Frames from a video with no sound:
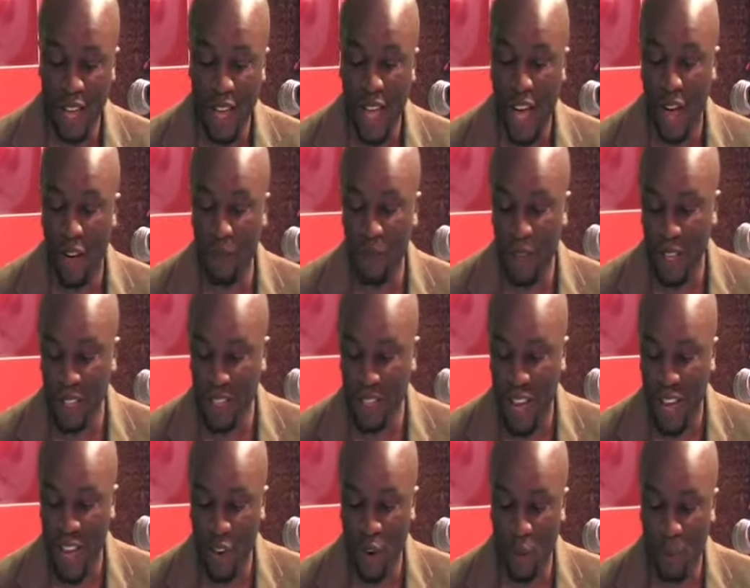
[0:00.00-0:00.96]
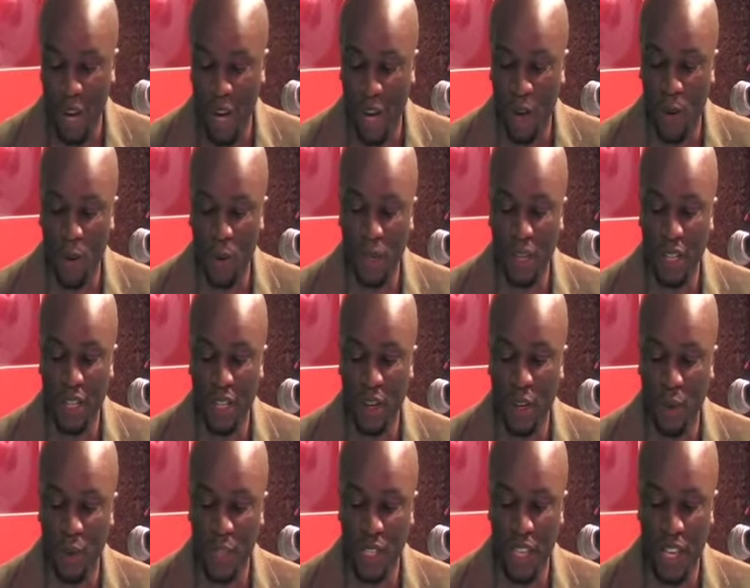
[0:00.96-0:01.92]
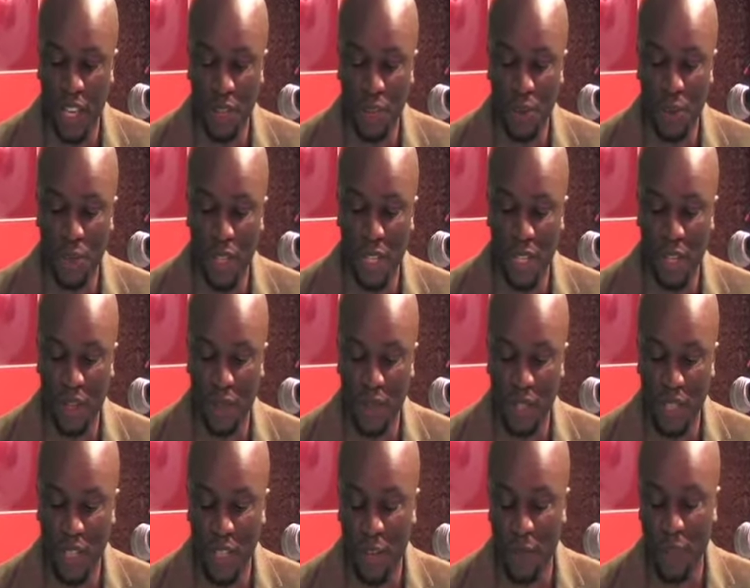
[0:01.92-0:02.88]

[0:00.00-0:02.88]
I venture out on my own and negotiate new deals.